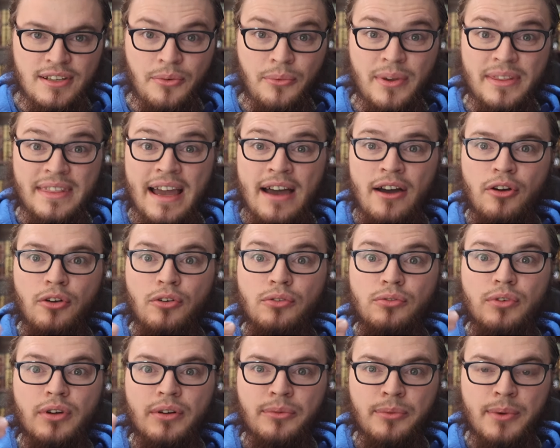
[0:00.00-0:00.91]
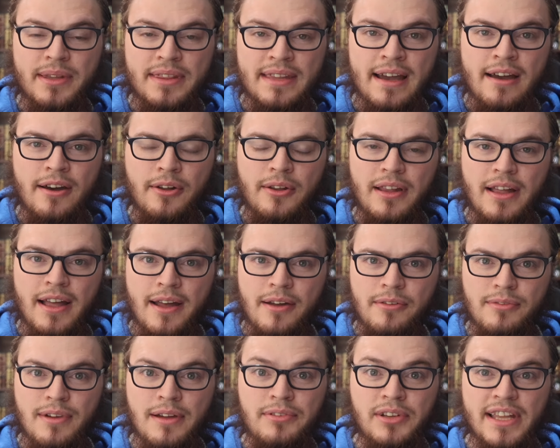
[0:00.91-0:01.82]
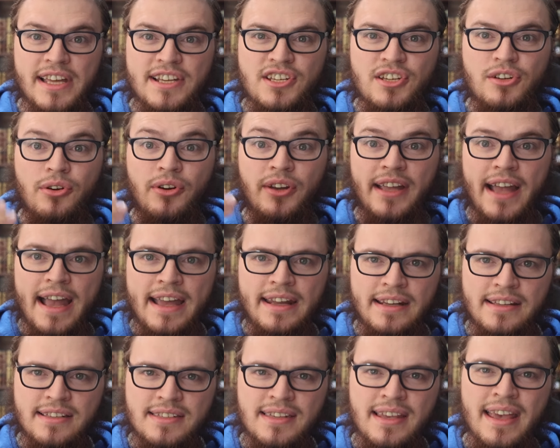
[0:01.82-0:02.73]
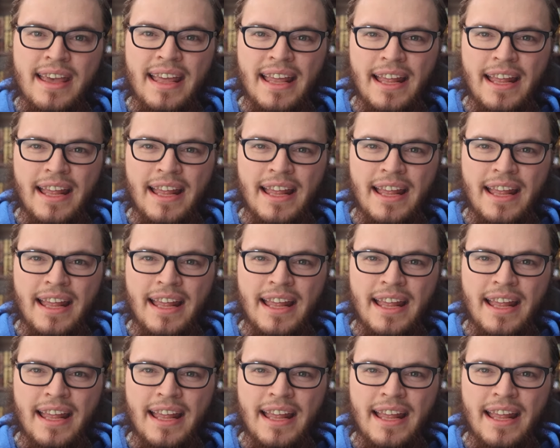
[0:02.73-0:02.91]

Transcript: without revelation or guidance.